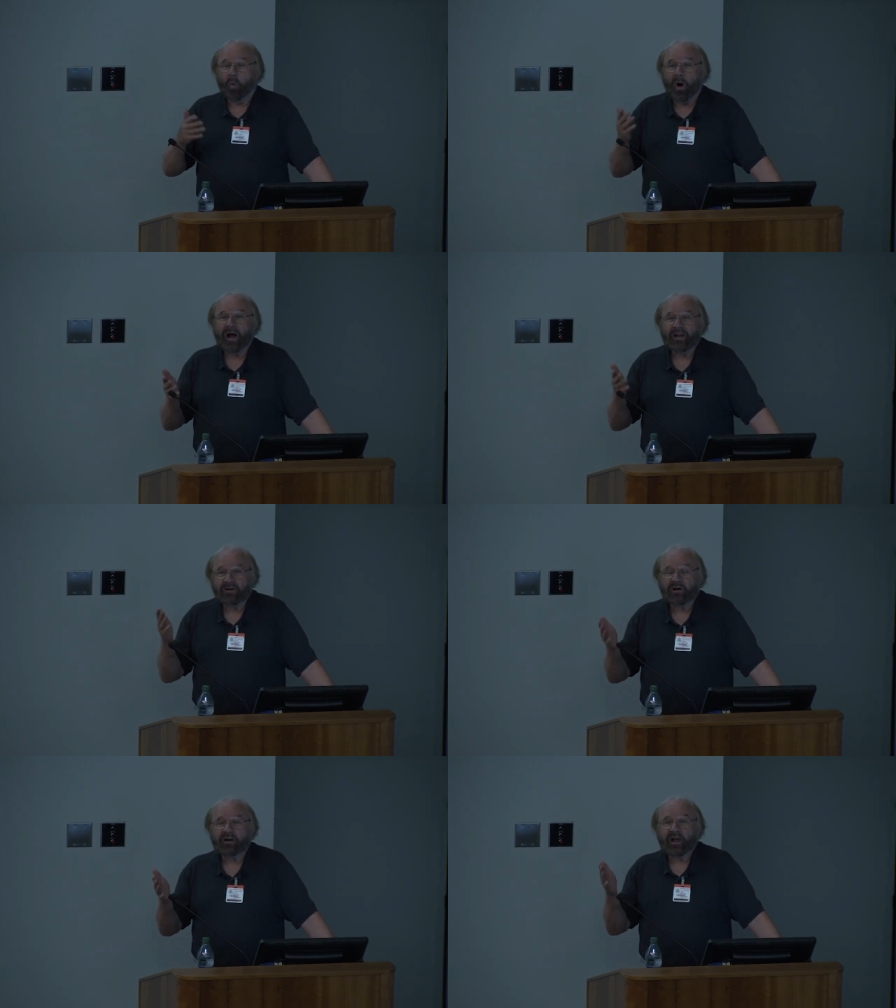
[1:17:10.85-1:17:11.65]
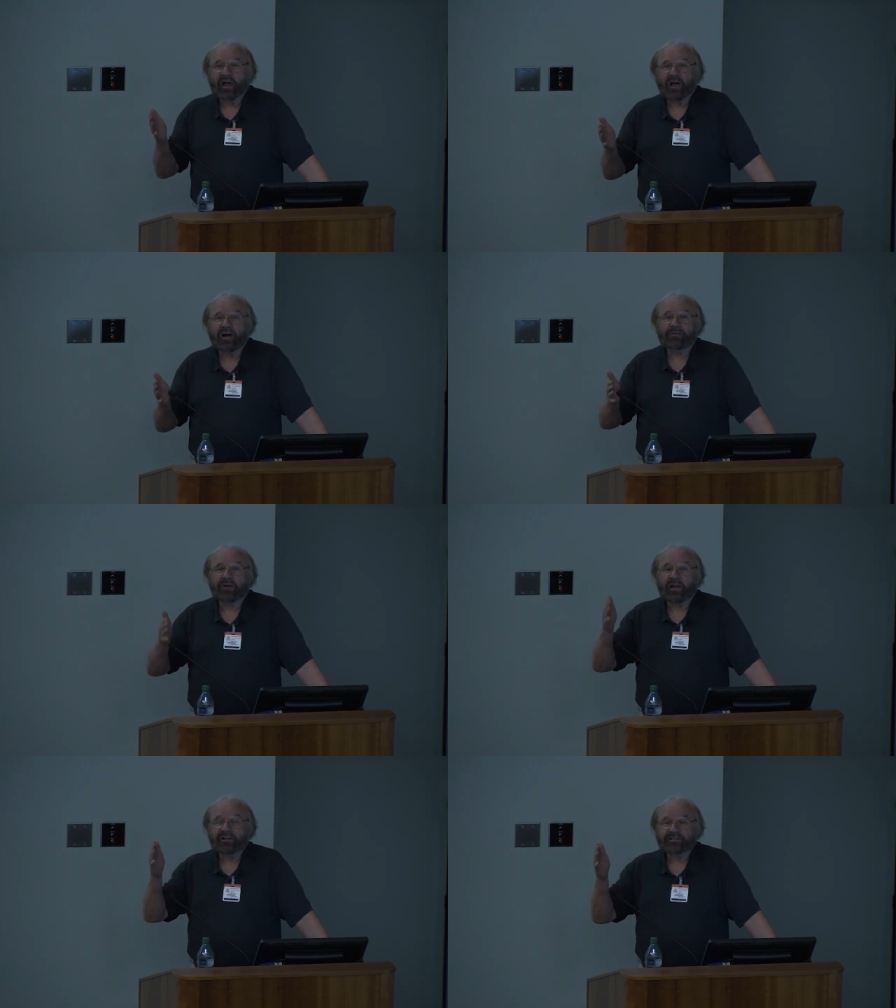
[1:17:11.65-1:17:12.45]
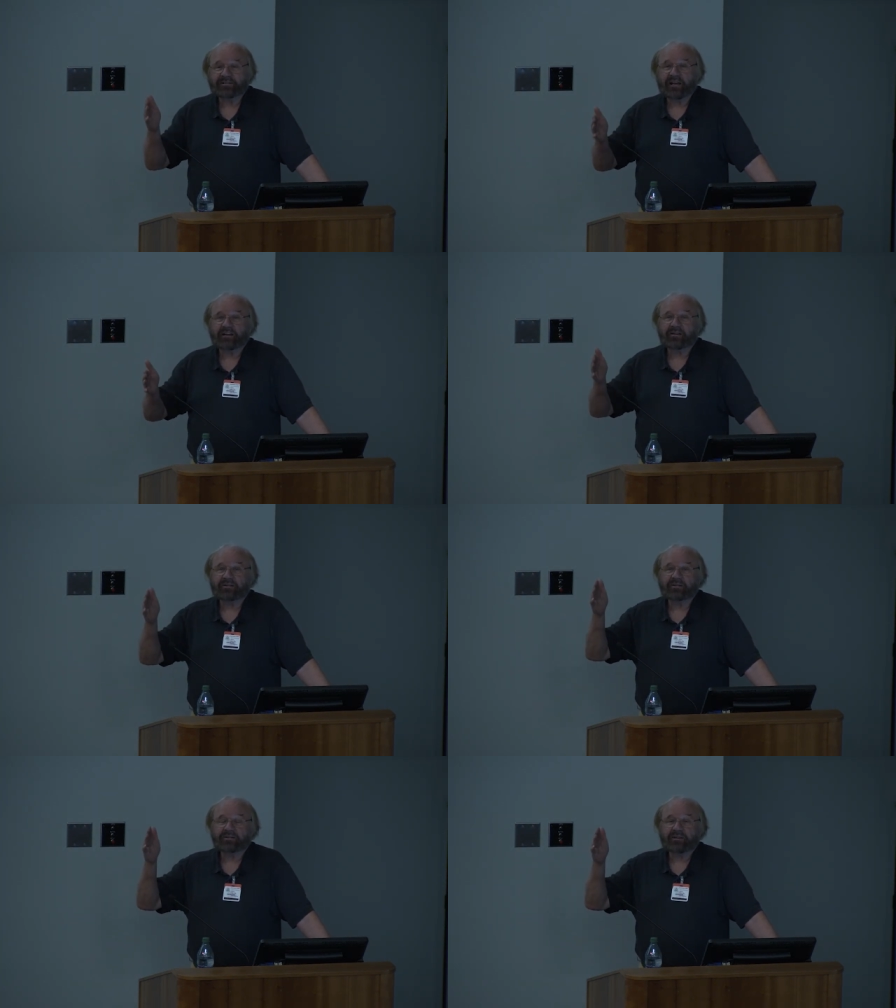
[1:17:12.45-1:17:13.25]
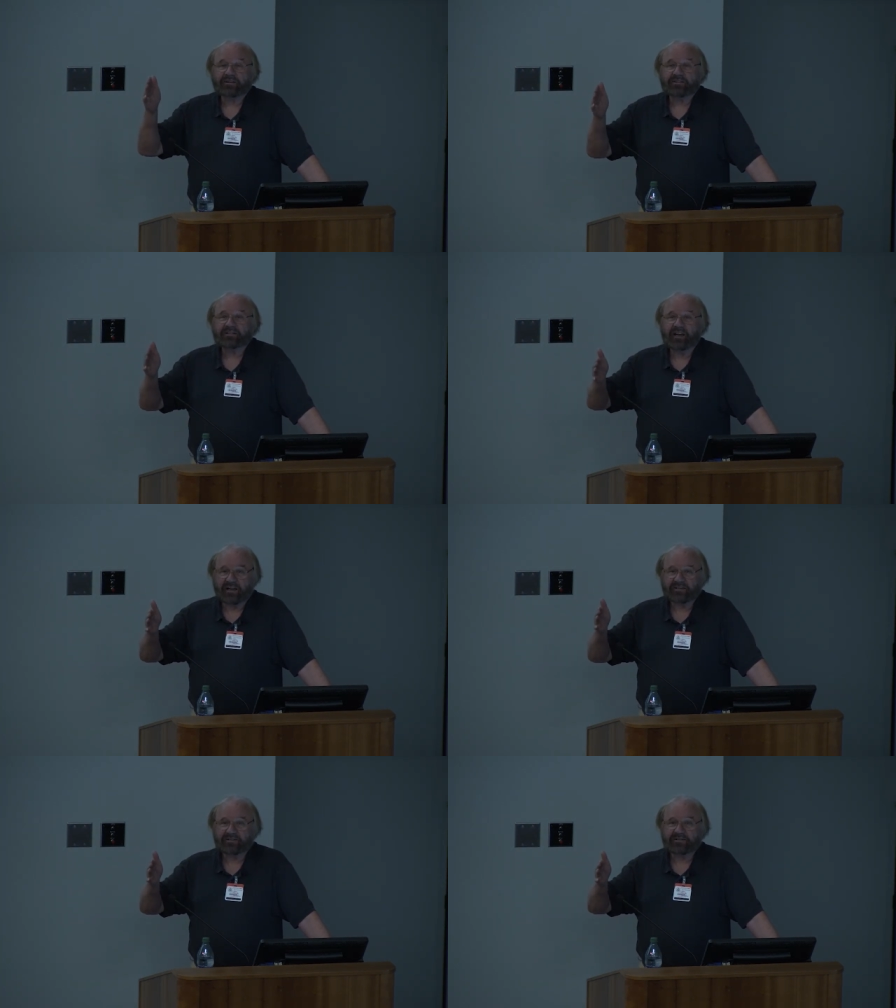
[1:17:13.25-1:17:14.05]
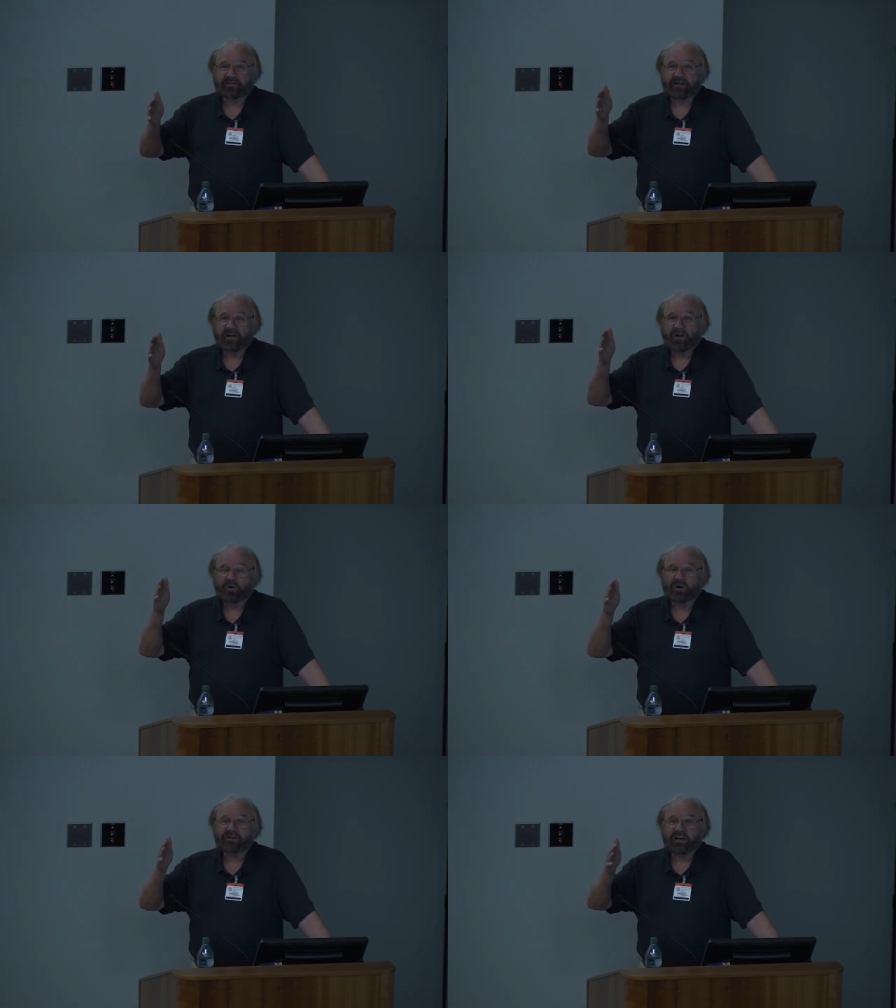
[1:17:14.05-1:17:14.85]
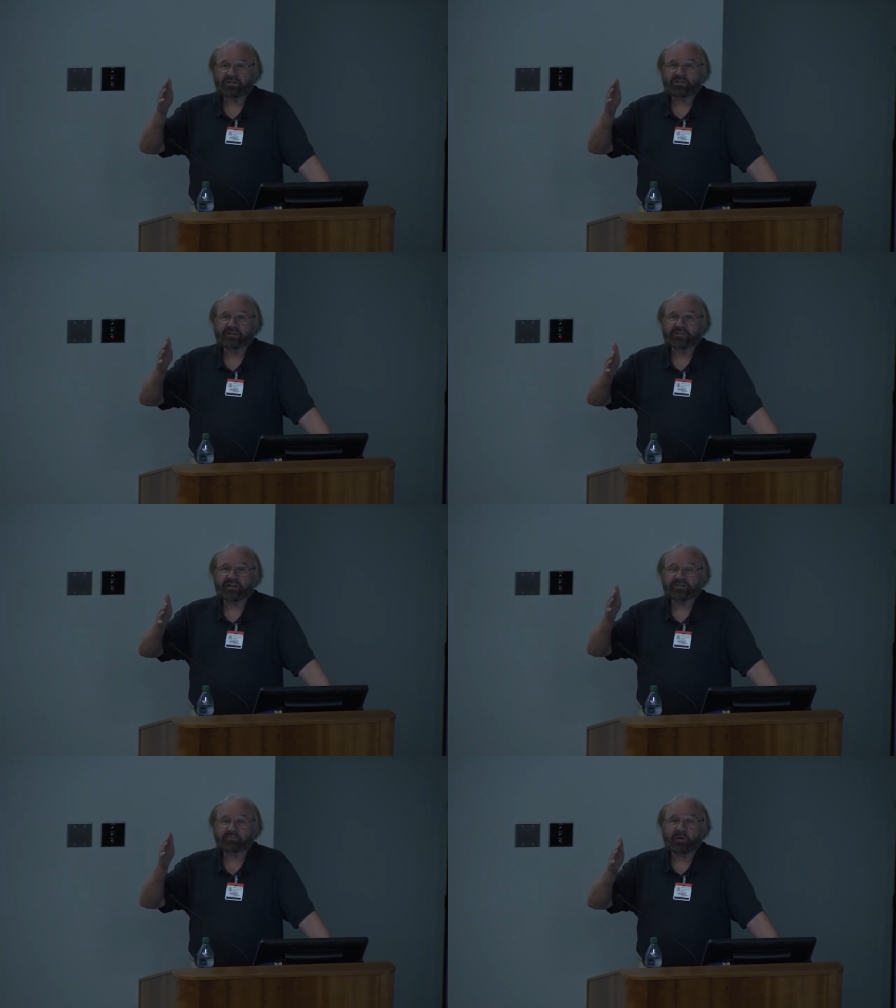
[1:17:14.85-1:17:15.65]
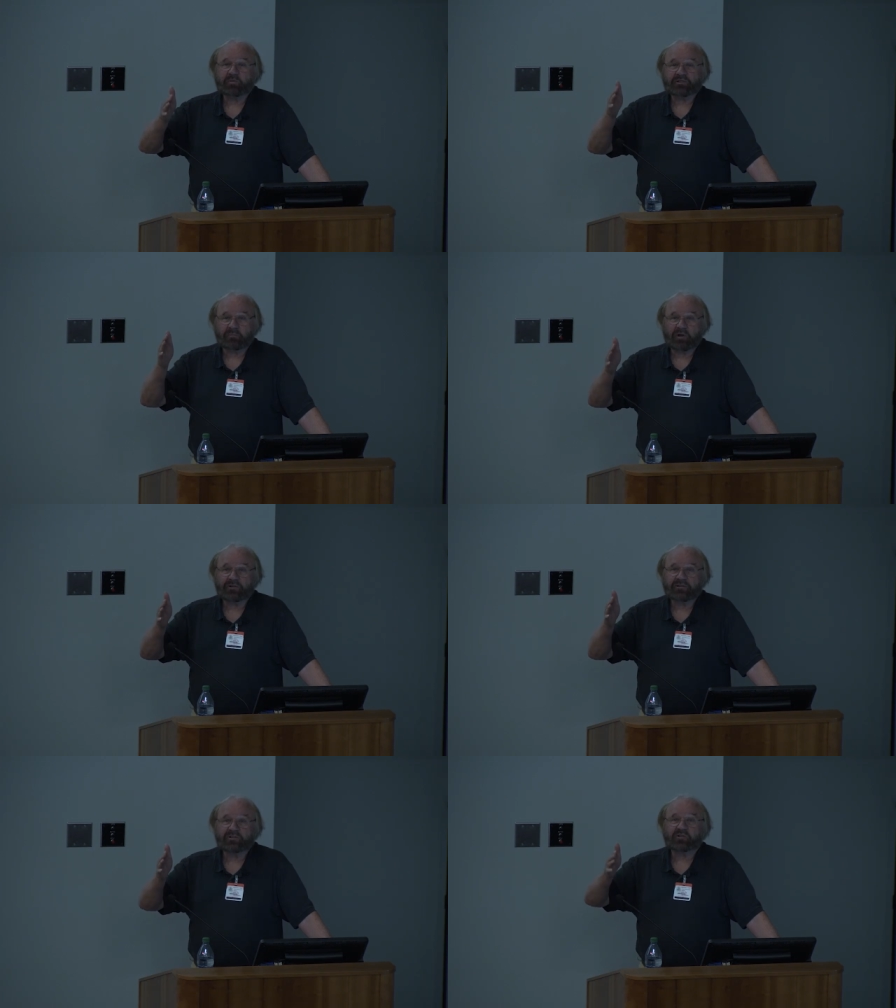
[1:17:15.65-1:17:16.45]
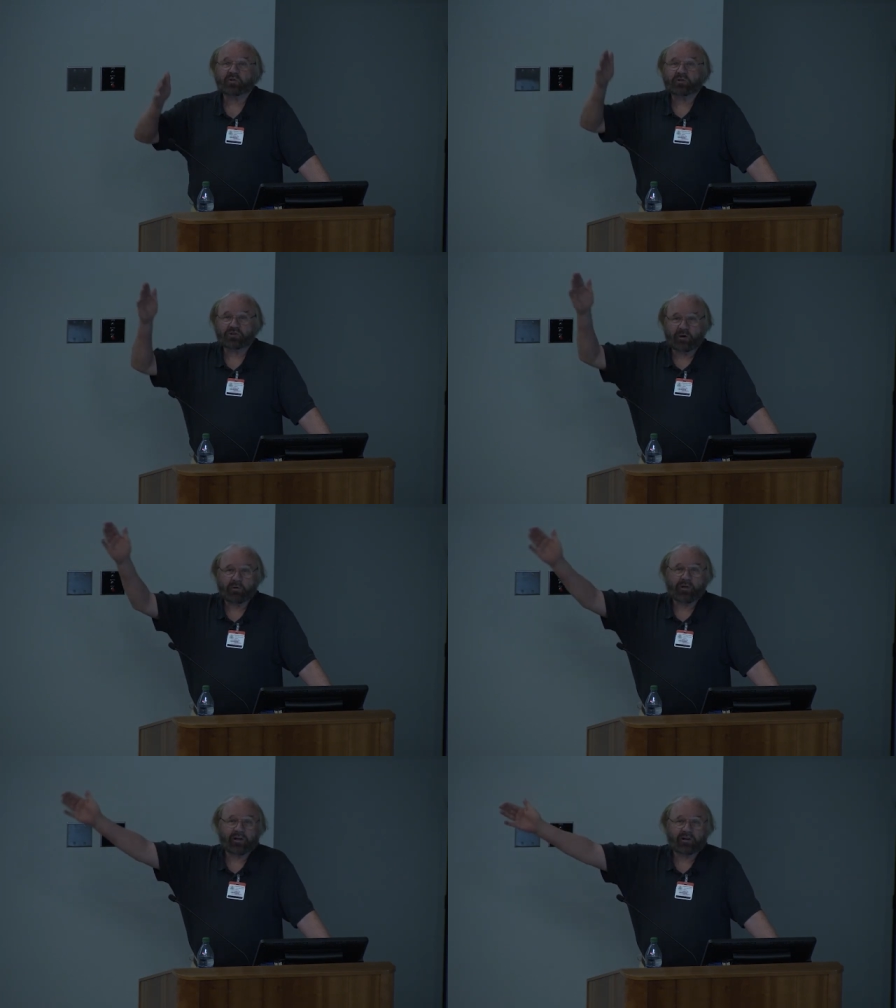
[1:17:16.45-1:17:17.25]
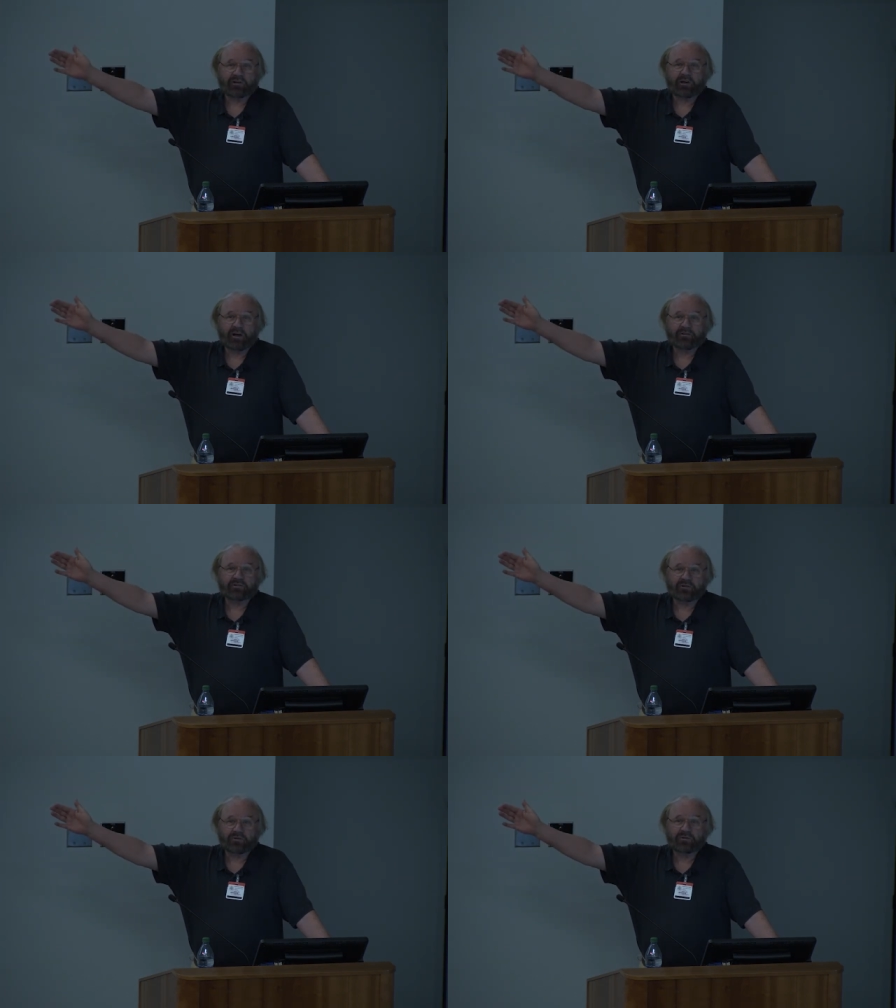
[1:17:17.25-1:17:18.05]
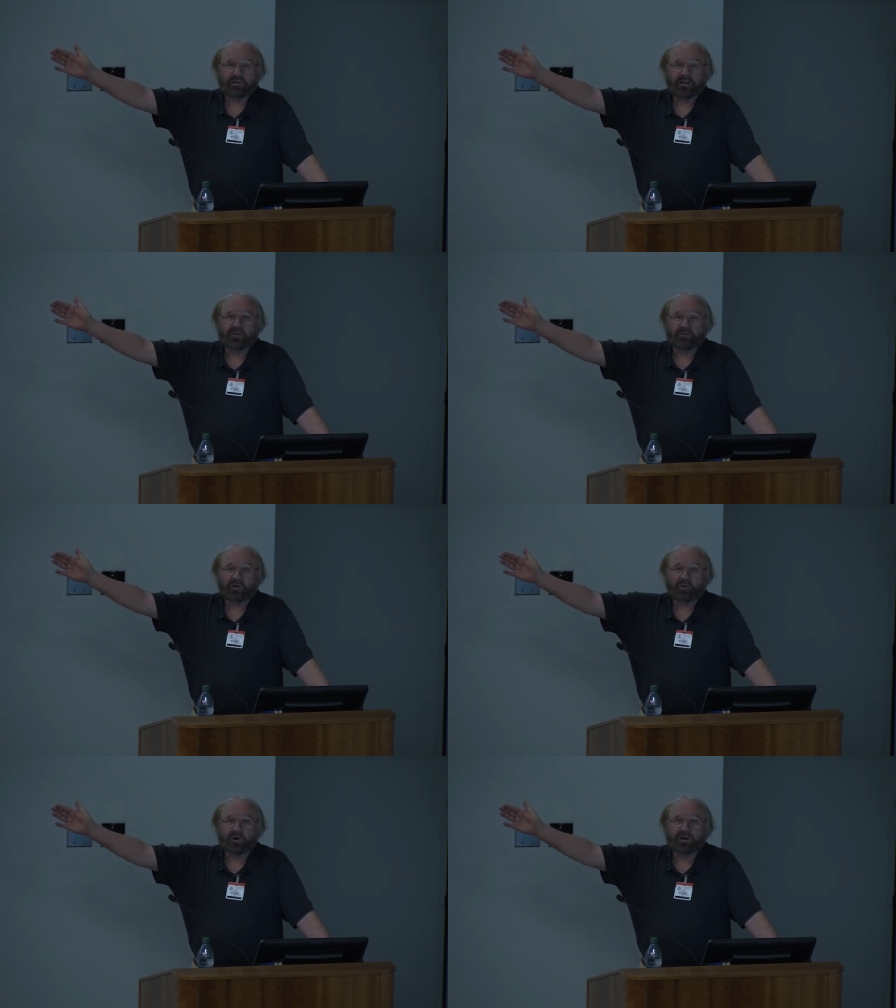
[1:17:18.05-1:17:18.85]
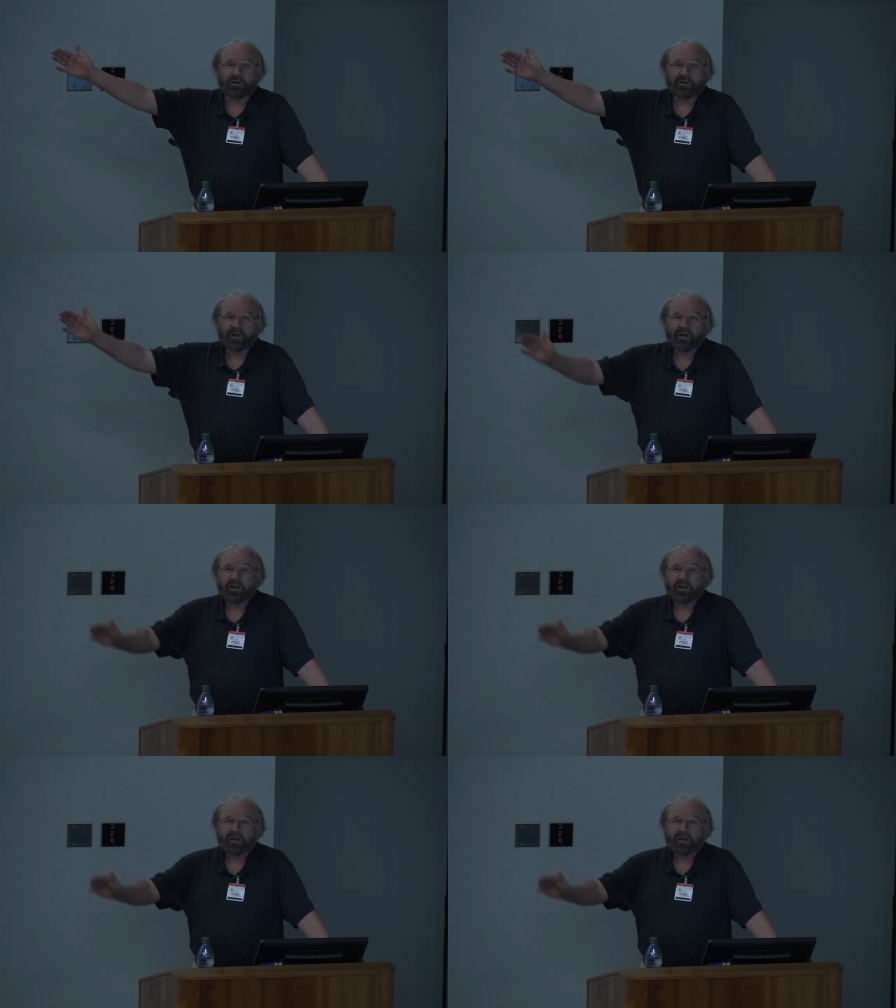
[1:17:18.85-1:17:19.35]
why not have a second test which actually tests people's ability to do the job that they're going to go out to do in the real world?